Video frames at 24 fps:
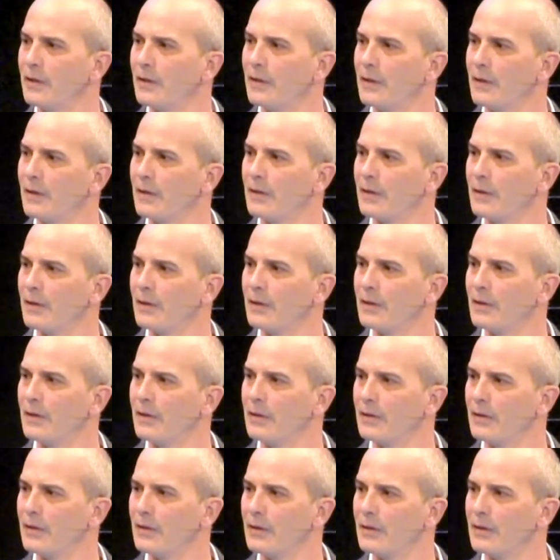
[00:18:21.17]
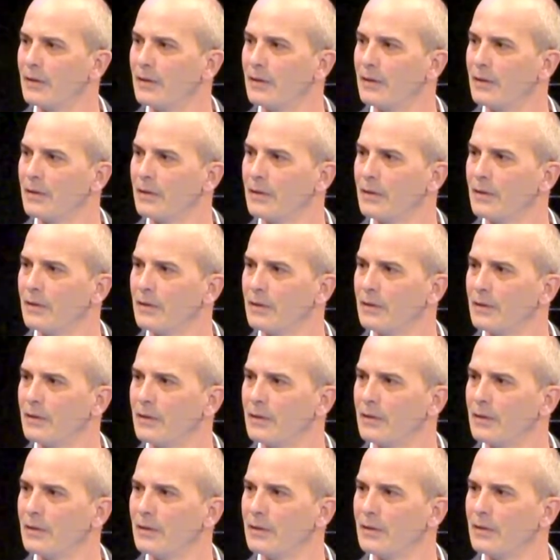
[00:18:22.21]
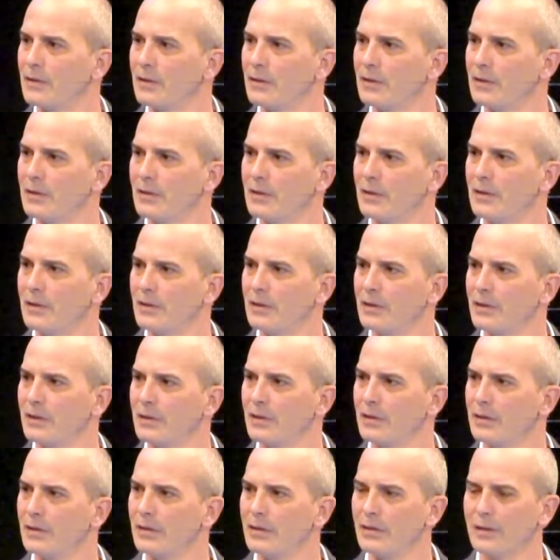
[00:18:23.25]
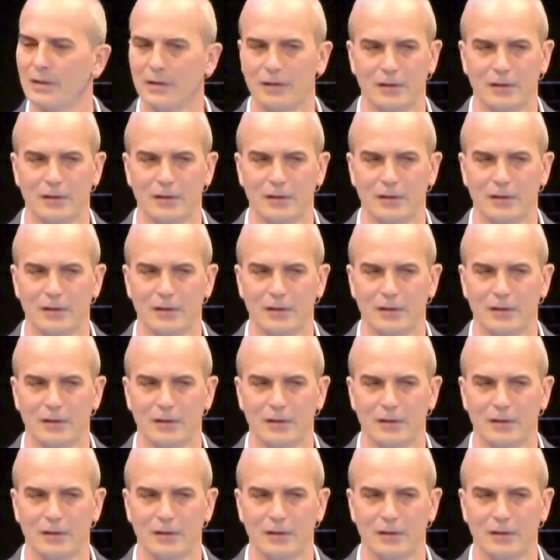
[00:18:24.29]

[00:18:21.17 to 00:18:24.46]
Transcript: No one is speaking in this clip.